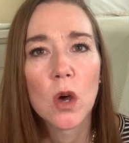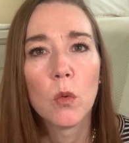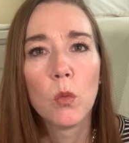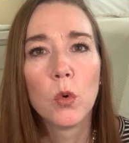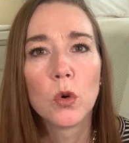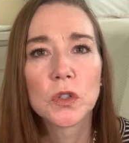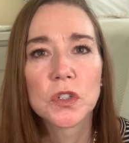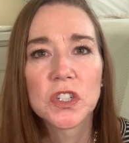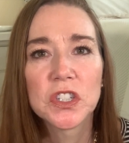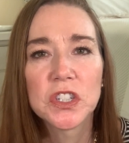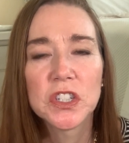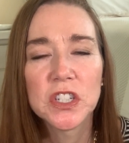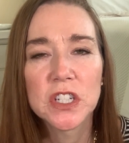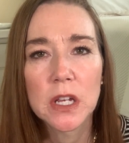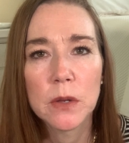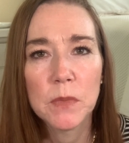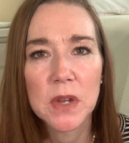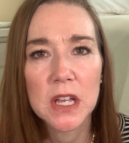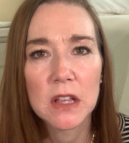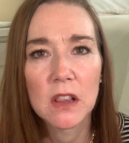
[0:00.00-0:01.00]
will
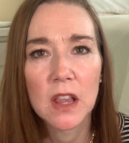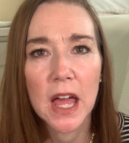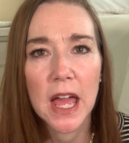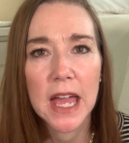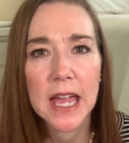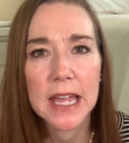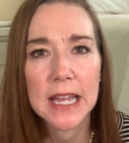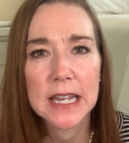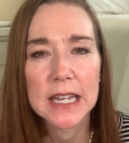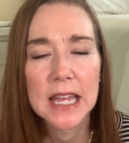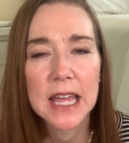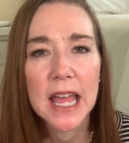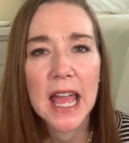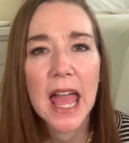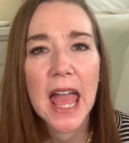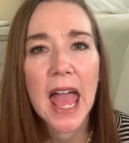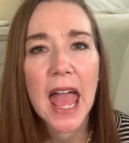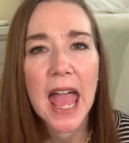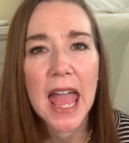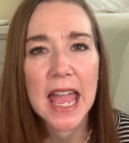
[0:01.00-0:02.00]
stimulate
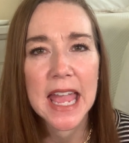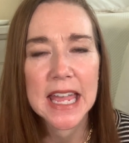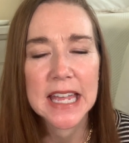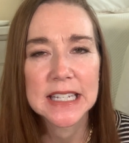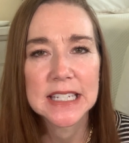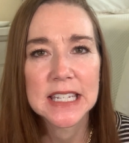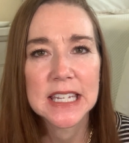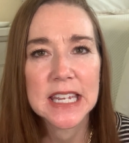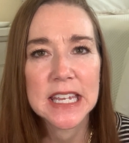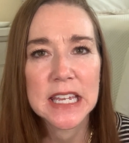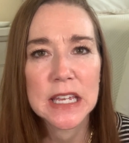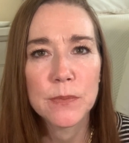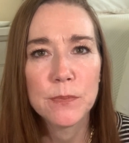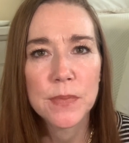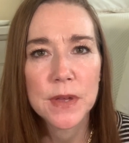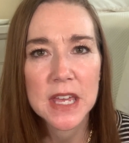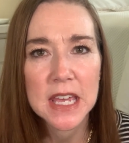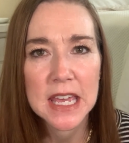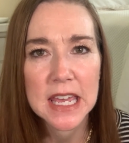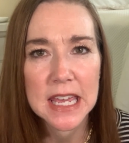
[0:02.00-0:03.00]

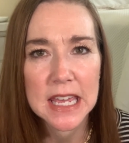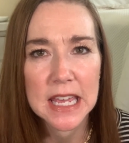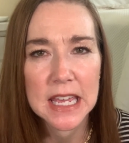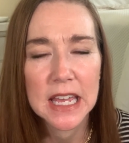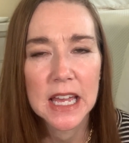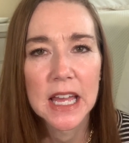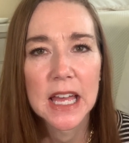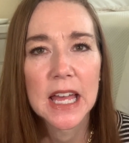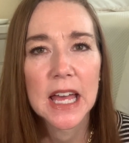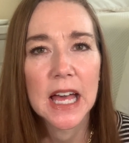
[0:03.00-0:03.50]
ATP,